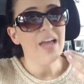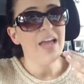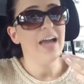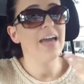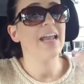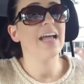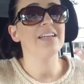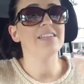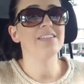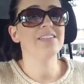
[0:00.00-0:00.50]

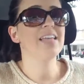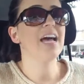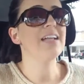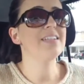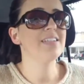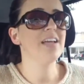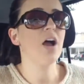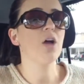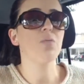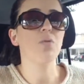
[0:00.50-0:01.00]
And I sat
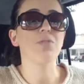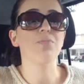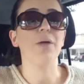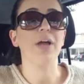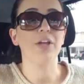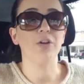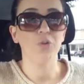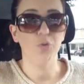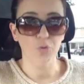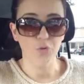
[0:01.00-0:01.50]
down with
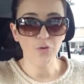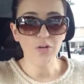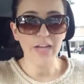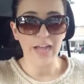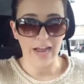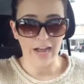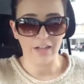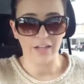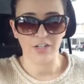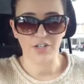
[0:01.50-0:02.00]
my Google
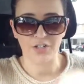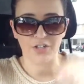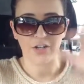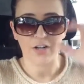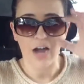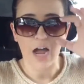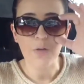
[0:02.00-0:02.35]
Calendar.